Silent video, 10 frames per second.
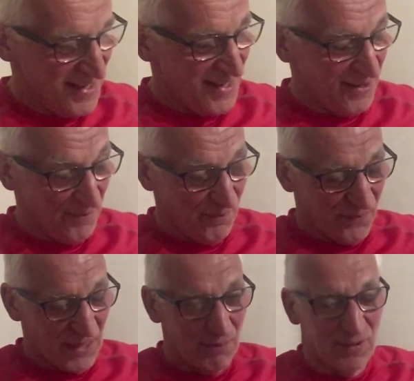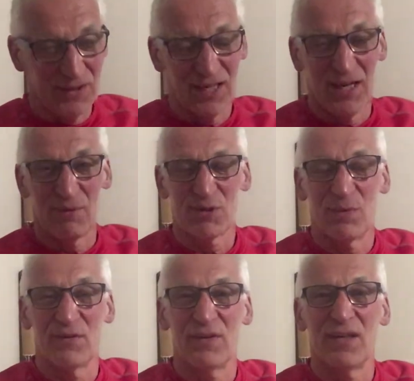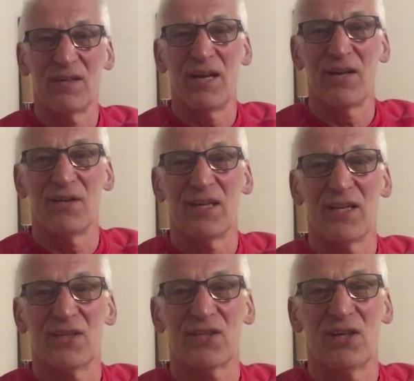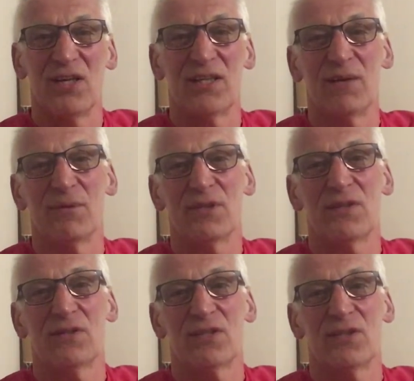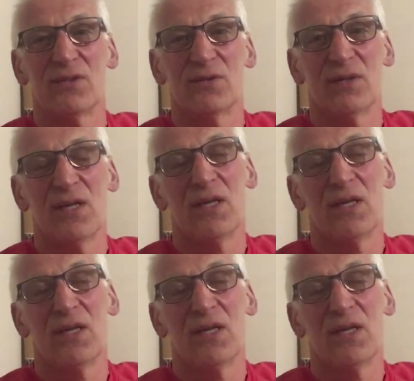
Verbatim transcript: Um, coming to Hammersmith and out the other side, they were still